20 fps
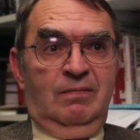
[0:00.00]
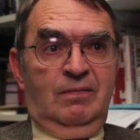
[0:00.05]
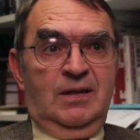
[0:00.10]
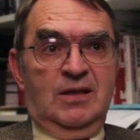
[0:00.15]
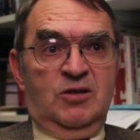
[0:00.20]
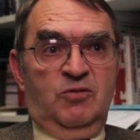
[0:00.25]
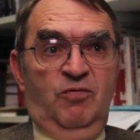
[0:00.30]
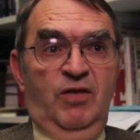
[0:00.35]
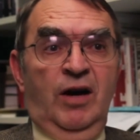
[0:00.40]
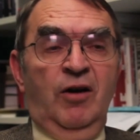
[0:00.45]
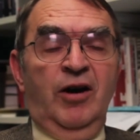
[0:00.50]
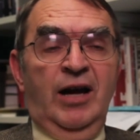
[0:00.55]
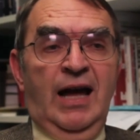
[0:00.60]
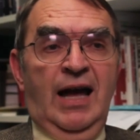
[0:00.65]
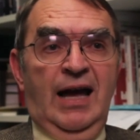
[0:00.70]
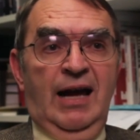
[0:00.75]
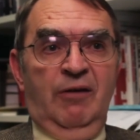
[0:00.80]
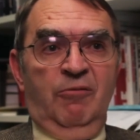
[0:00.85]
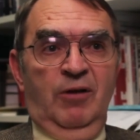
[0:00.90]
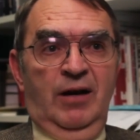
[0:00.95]
this very
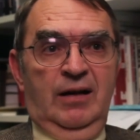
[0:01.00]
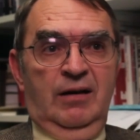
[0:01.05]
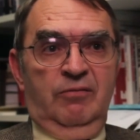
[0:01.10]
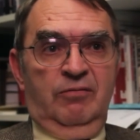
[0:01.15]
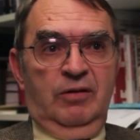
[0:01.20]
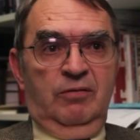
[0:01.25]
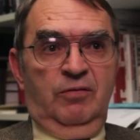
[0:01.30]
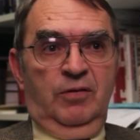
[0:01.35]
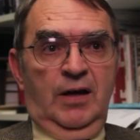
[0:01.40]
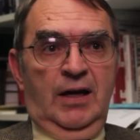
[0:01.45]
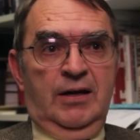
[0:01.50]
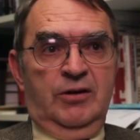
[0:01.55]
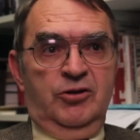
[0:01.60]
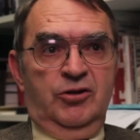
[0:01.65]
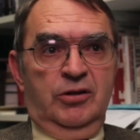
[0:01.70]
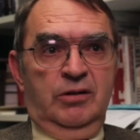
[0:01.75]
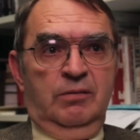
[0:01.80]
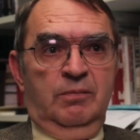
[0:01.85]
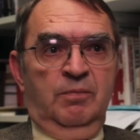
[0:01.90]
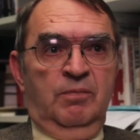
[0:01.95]
high rate of
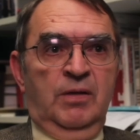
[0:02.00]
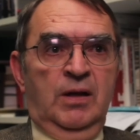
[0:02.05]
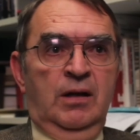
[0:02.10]
inflation.